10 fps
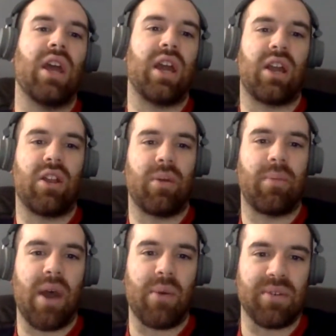A club
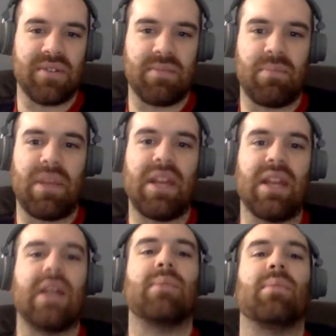that was
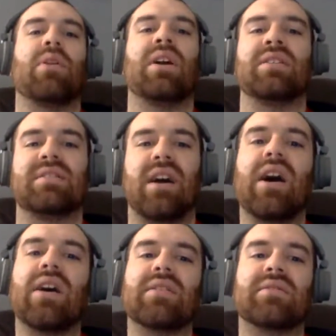beating MLS
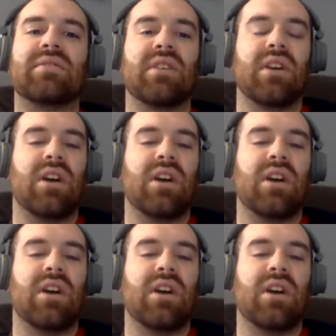sides